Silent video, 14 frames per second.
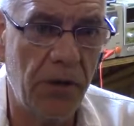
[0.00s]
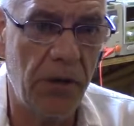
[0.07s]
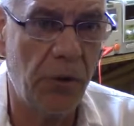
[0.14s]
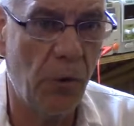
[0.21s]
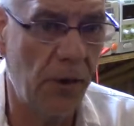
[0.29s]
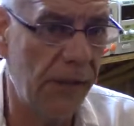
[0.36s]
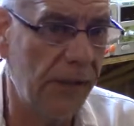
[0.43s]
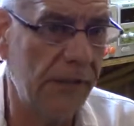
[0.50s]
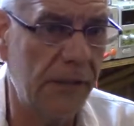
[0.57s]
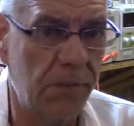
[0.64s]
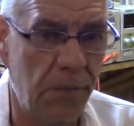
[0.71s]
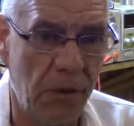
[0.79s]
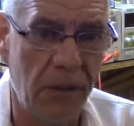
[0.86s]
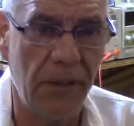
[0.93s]
your toilet is
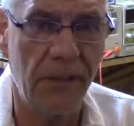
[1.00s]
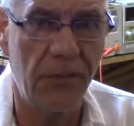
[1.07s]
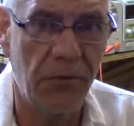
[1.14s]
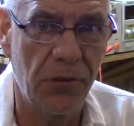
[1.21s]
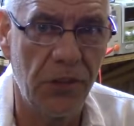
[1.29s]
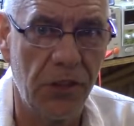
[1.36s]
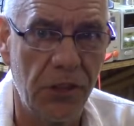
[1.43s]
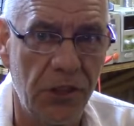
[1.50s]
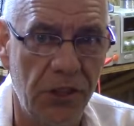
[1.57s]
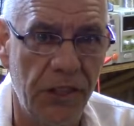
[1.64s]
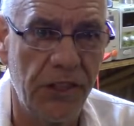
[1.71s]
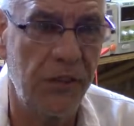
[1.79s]
plugged and it's full of shit,